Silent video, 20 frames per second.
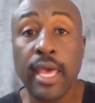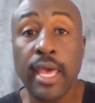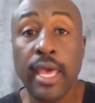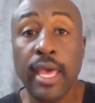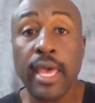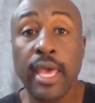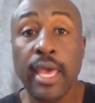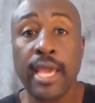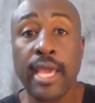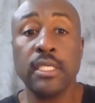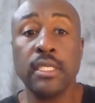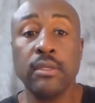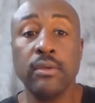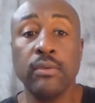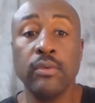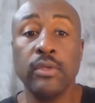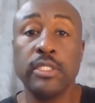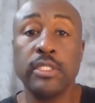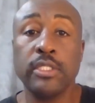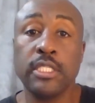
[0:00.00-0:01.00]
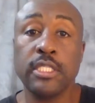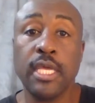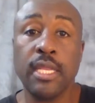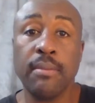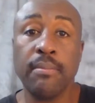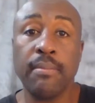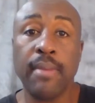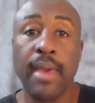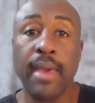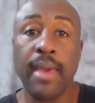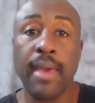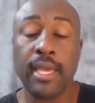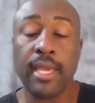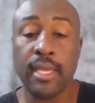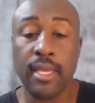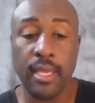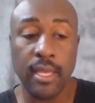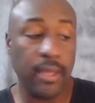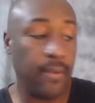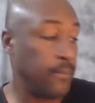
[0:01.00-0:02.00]
days, actually. We're just
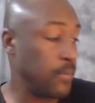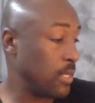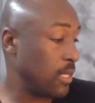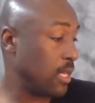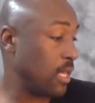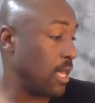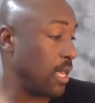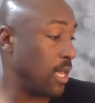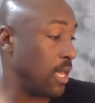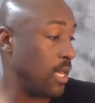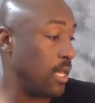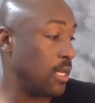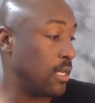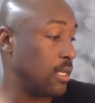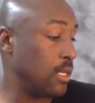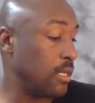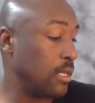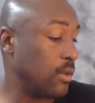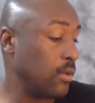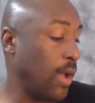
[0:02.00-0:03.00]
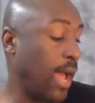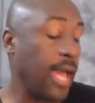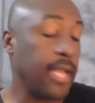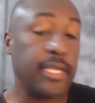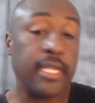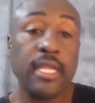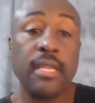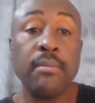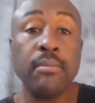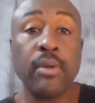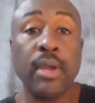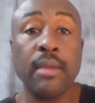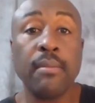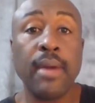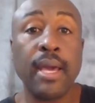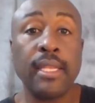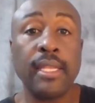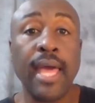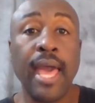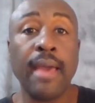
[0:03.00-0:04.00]
getting back. And I
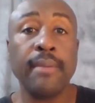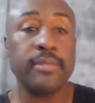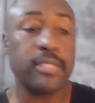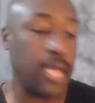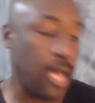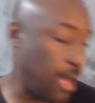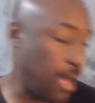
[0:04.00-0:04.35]
didn't bring my